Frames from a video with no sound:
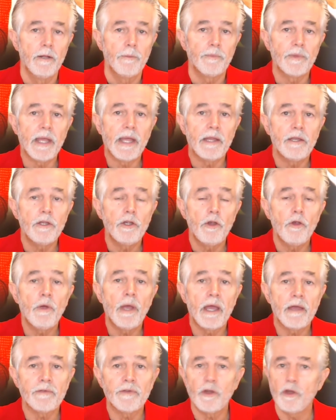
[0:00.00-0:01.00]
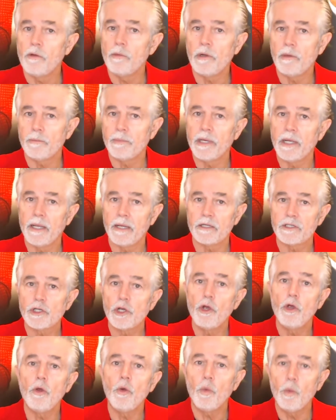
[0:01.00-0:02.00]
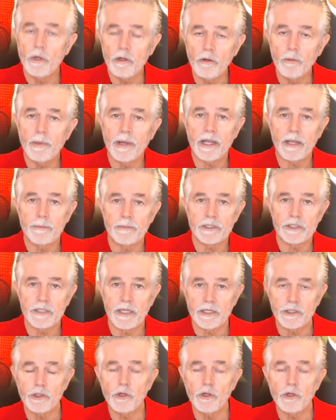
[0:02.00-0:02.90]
And you have human beings who will make mistakes.